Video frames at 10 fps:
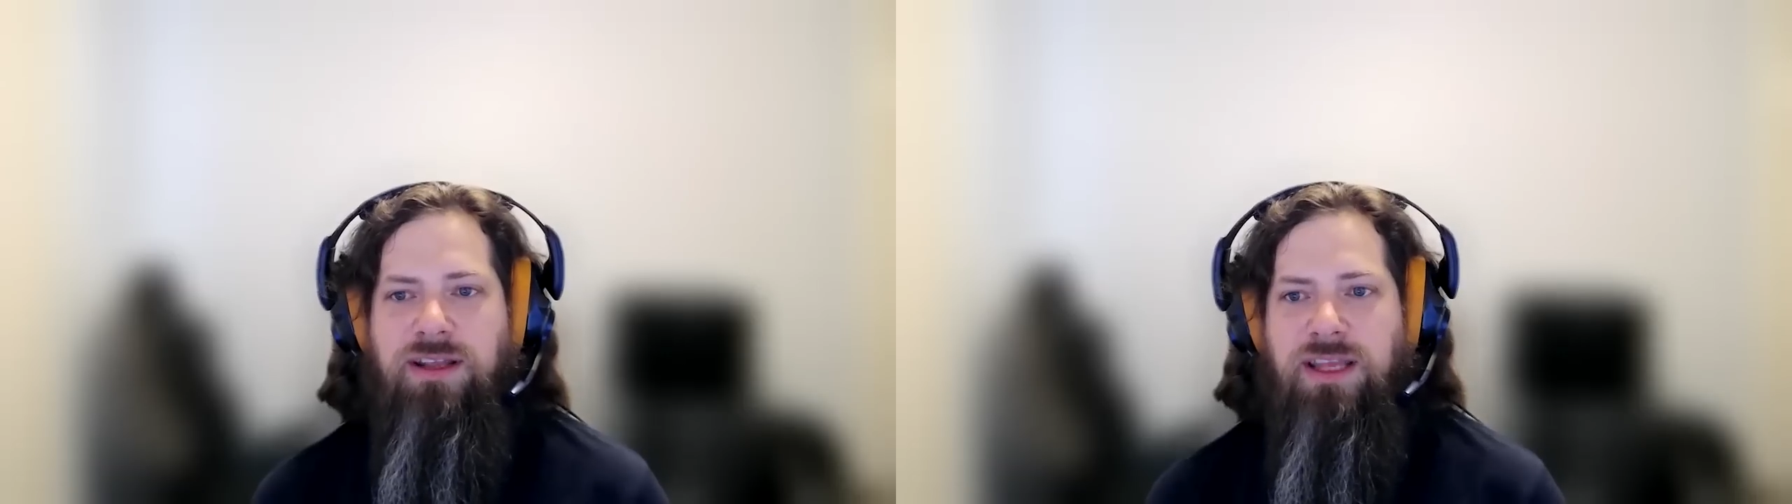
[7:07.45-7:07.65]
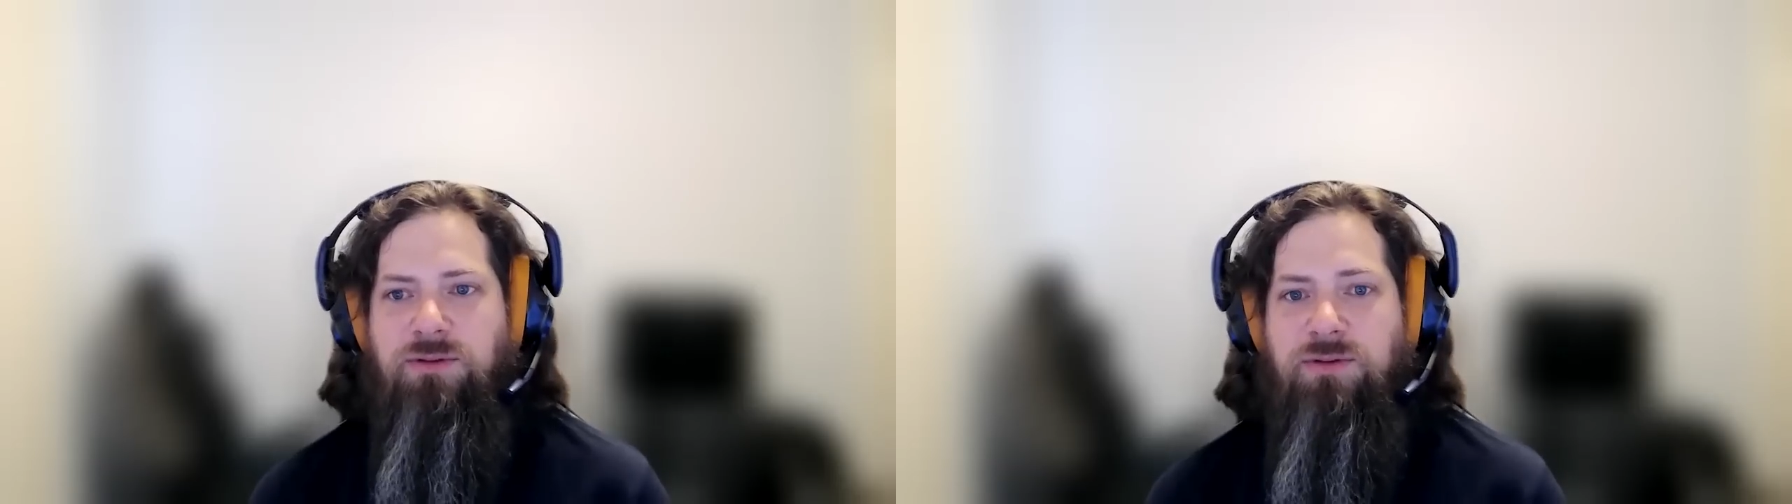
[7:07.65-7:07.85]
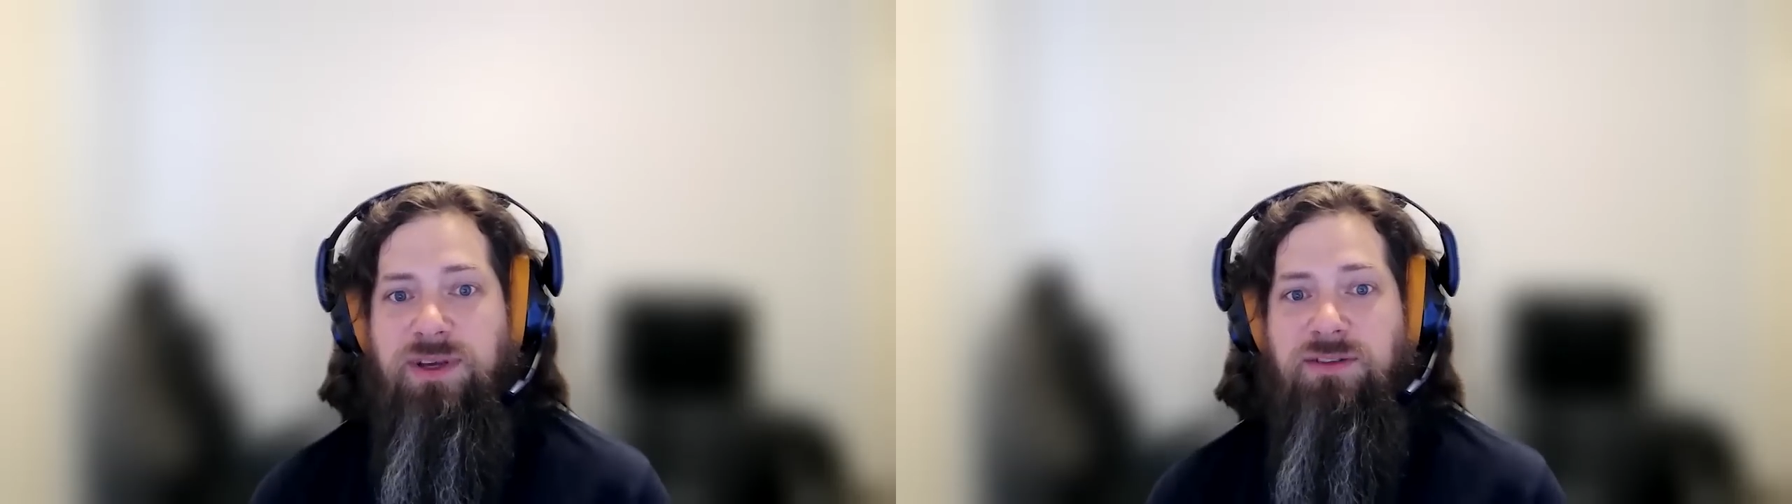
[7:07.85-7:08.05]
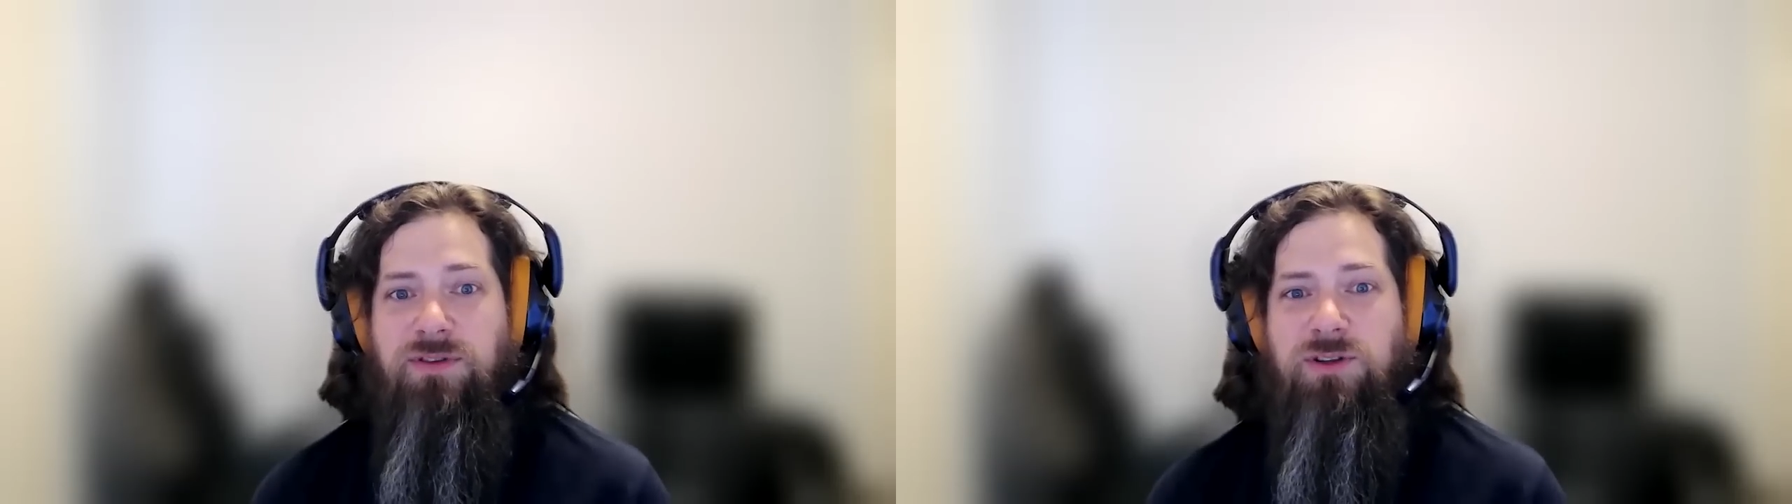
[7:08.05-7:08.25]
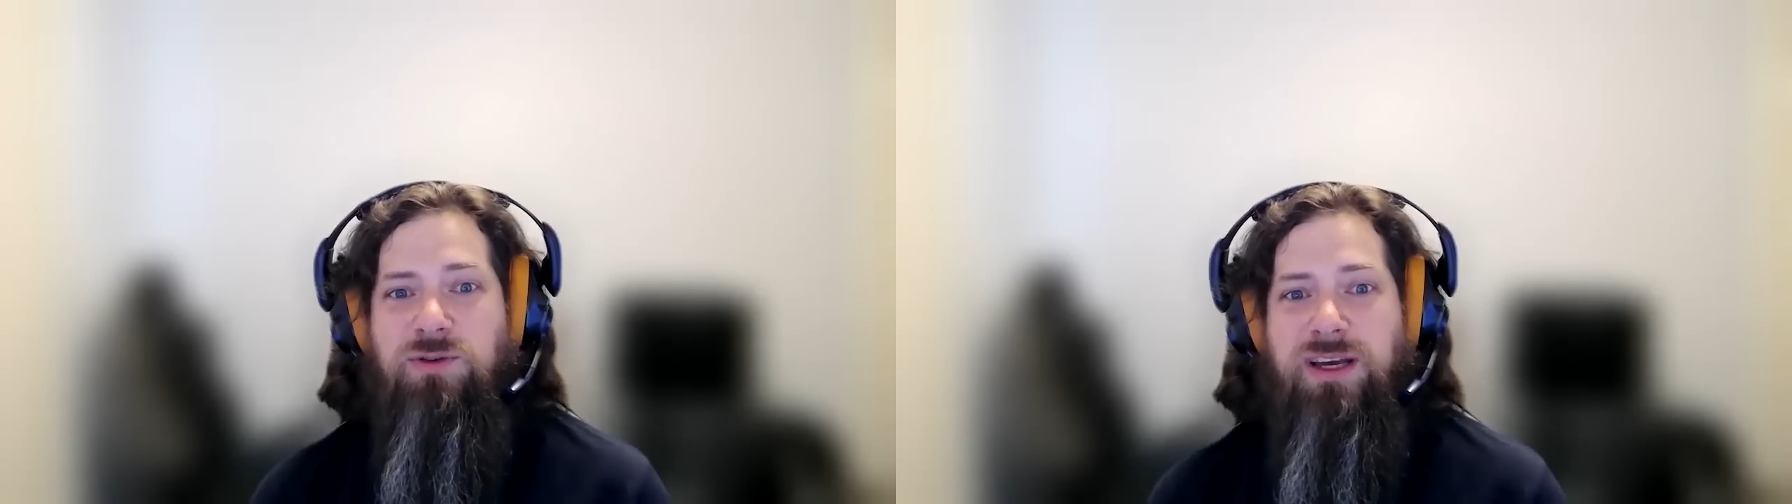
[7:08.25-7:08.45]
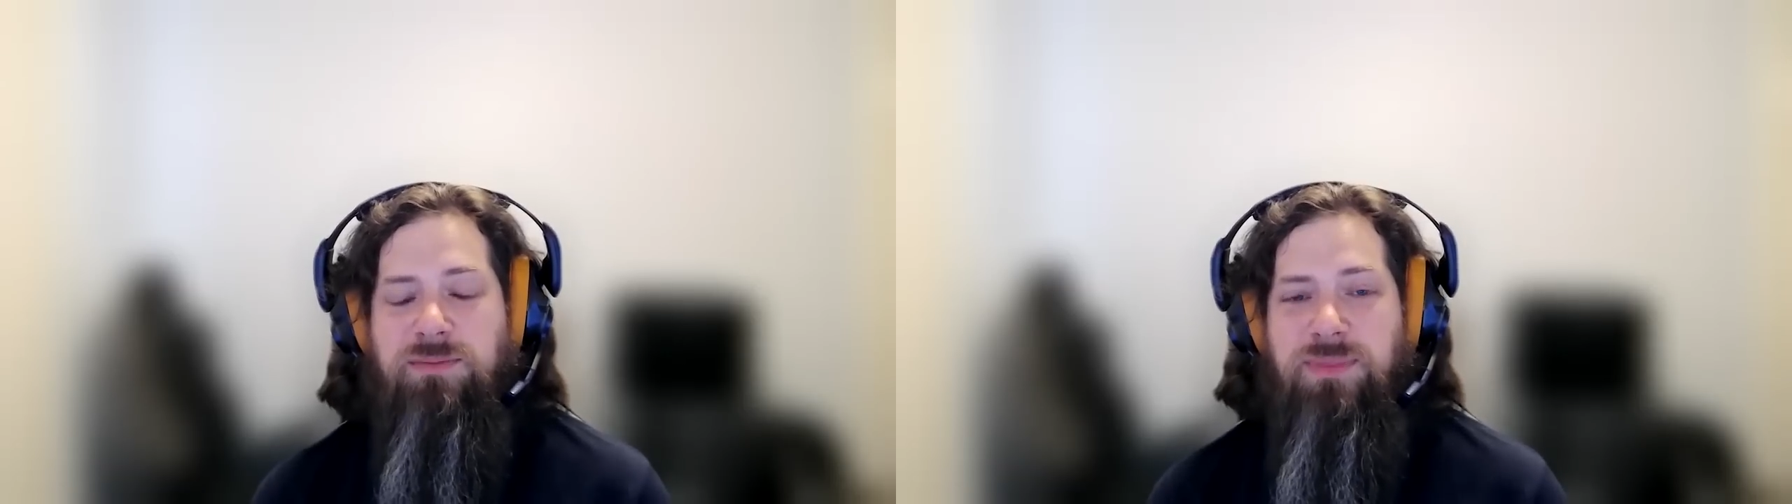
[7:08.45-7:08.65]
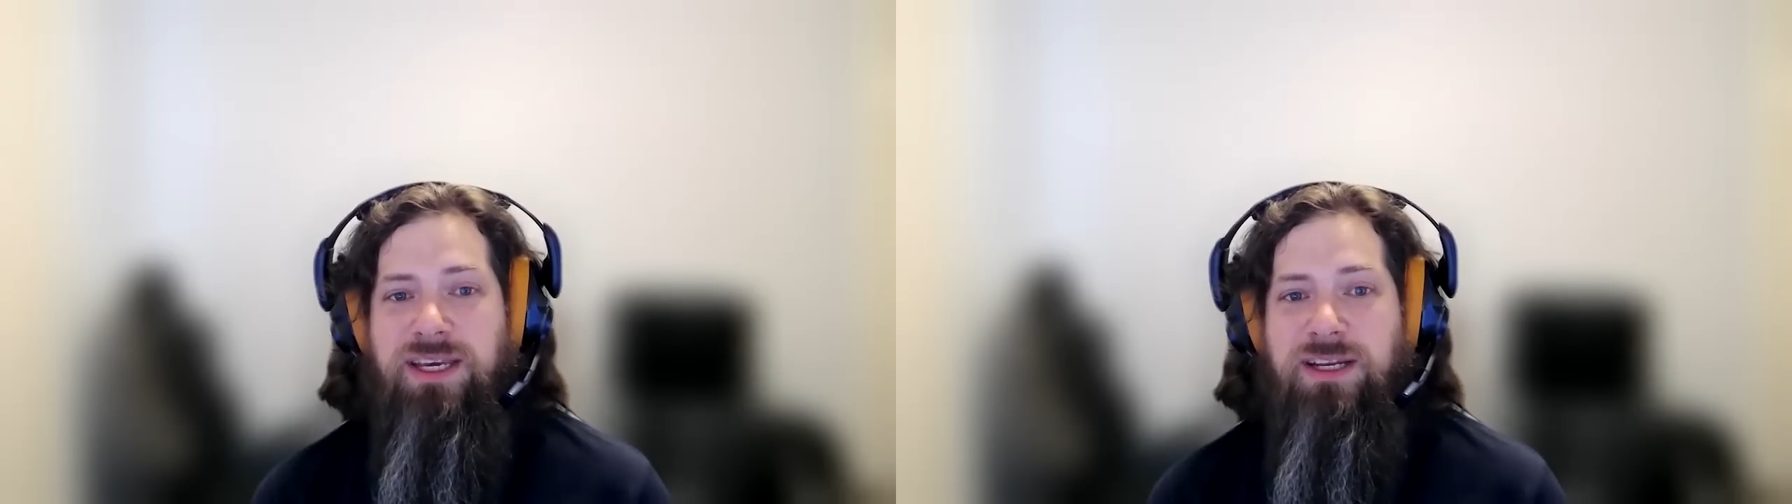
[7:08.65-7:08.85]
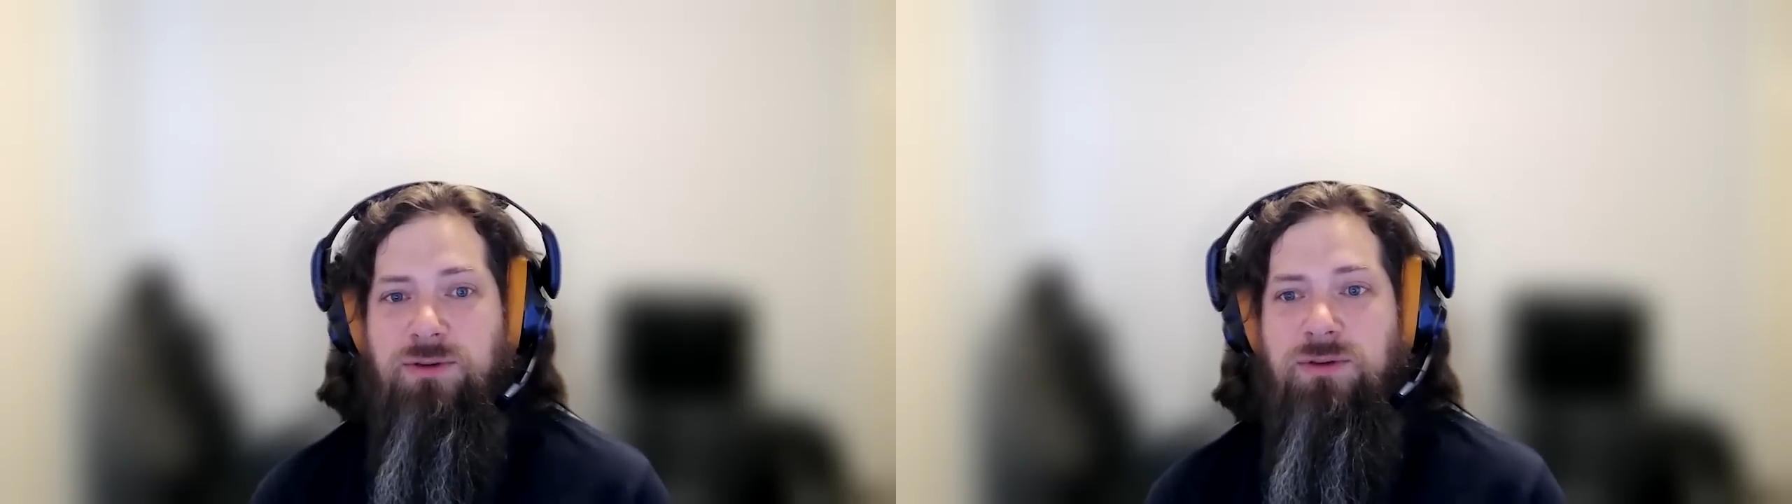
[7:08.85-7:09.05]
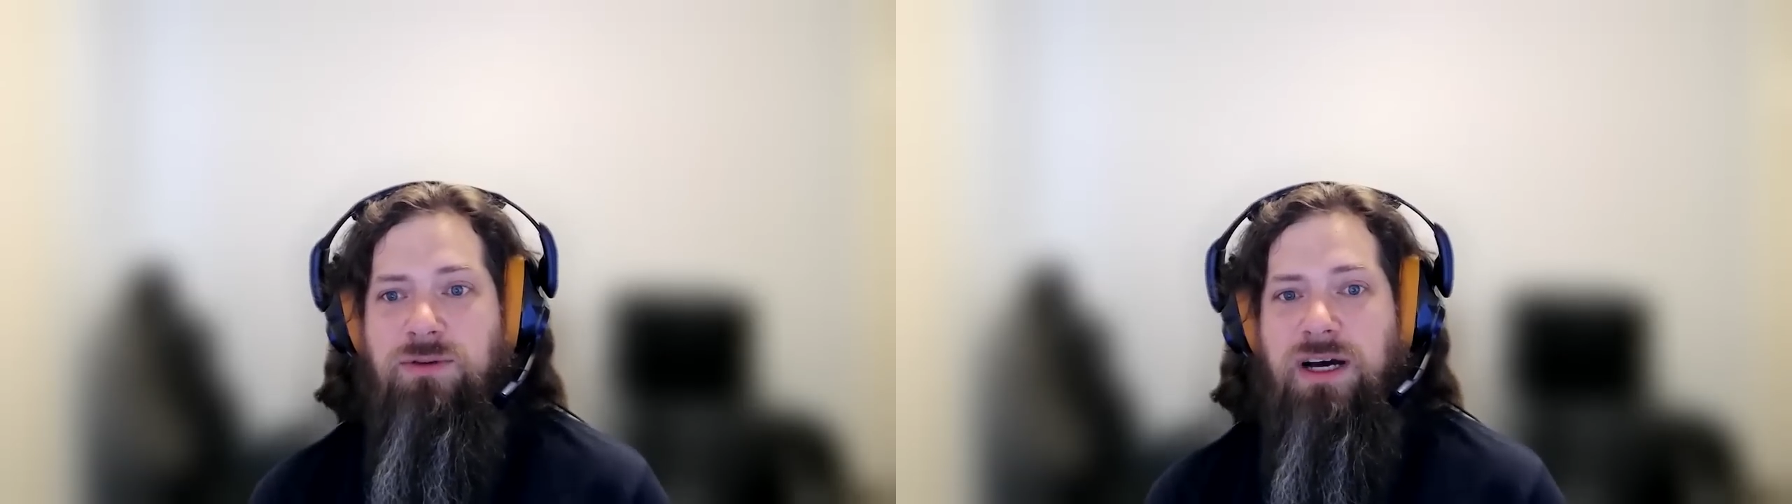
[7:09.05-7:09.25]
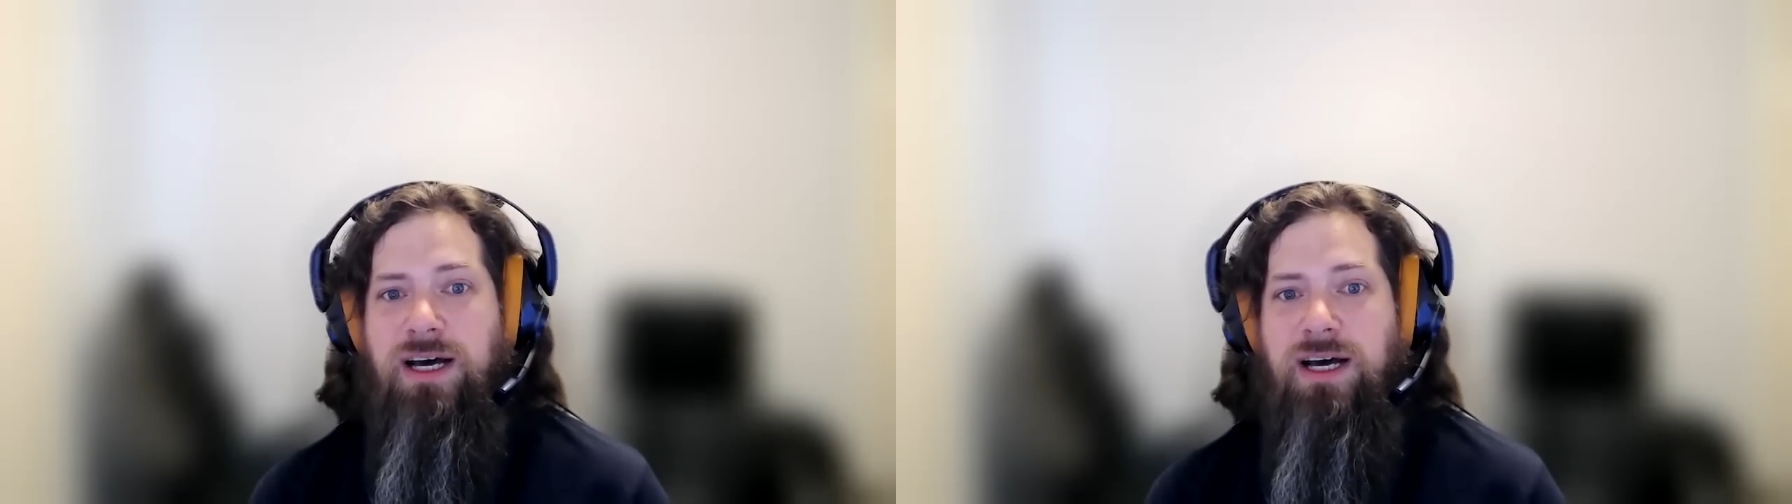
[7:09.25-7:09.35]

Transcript: And that would be the Volkswagen Beetle